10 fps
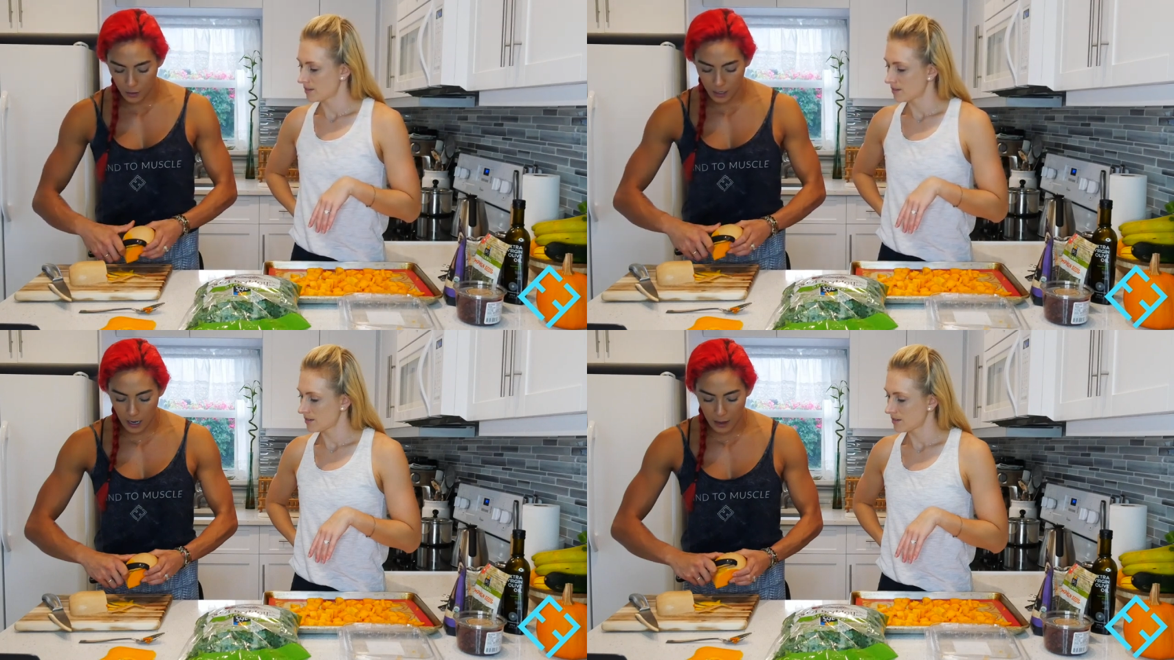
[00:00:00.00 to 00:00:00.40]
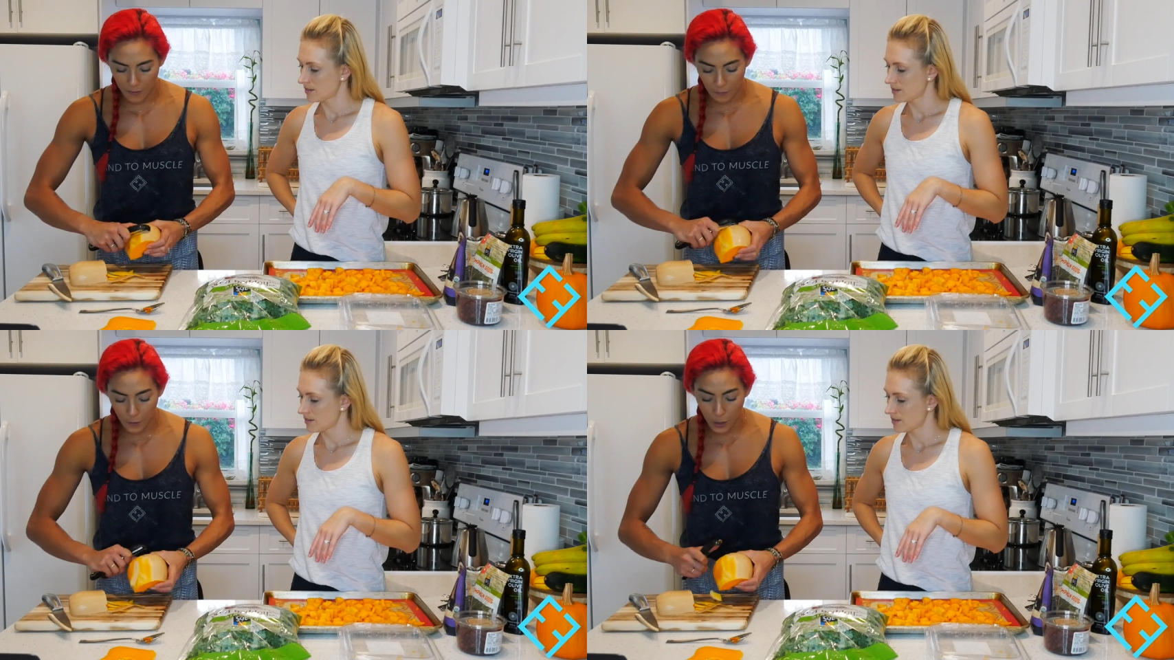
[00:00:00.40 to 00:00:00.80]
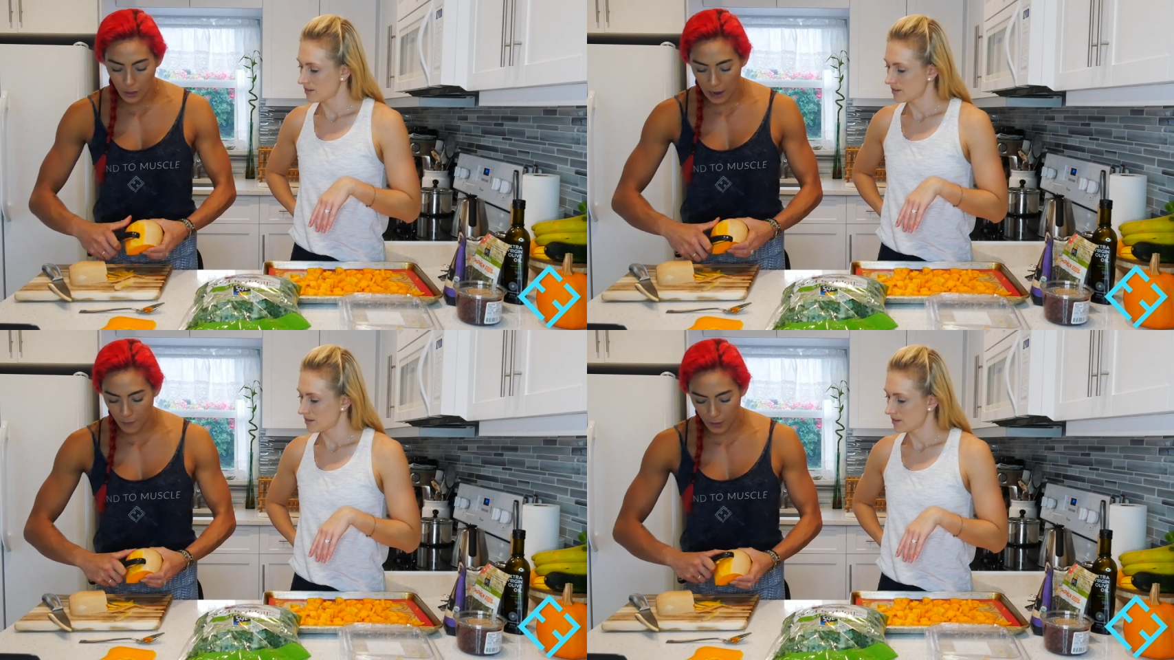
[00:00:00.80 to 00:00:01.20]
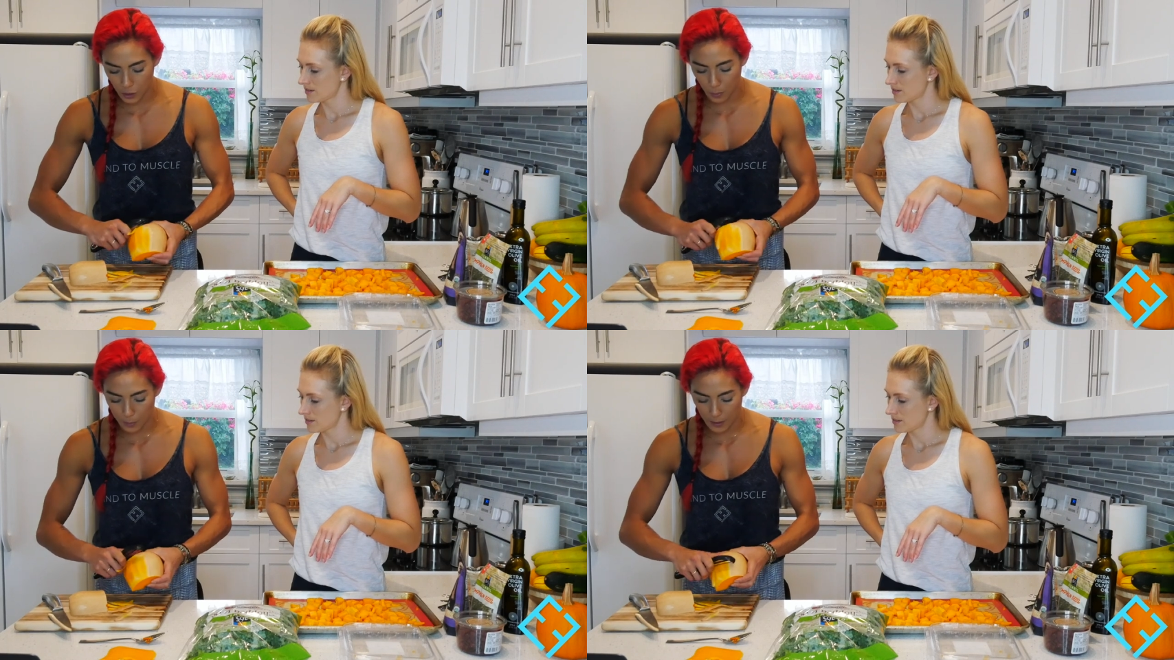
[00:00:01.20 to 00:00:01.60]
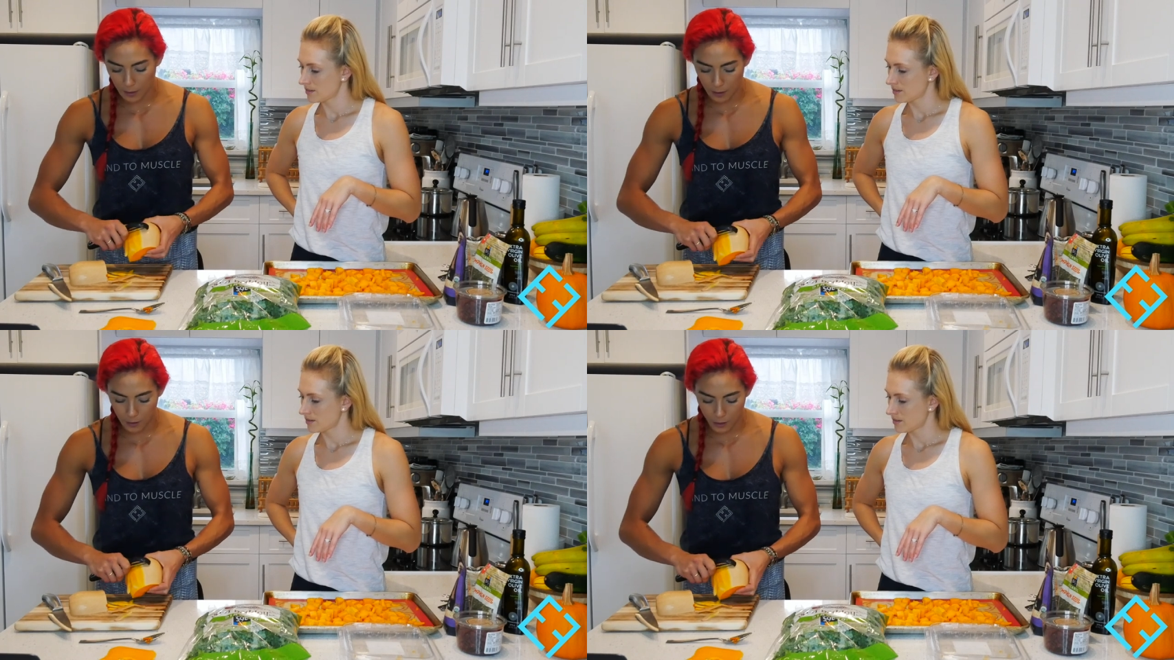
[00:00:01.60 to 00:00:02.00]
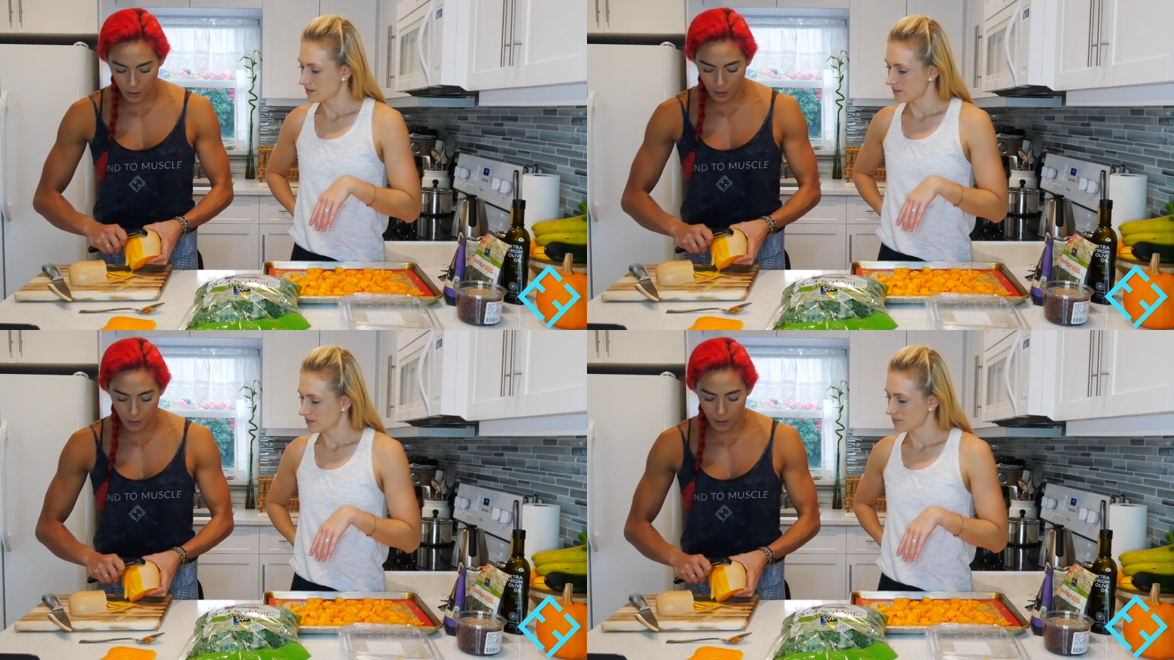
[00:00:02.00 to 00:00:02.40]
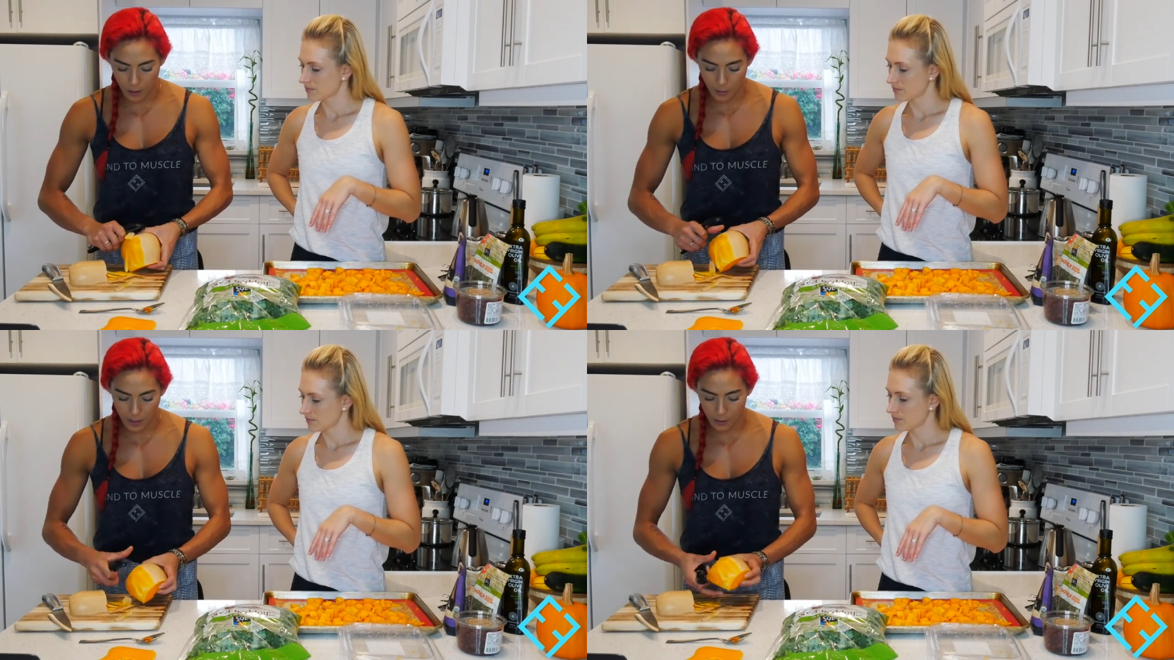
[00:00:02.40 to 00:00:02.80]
Speaker 1: use a knife. If you don't have a vegetable peeler, I'll show you the other way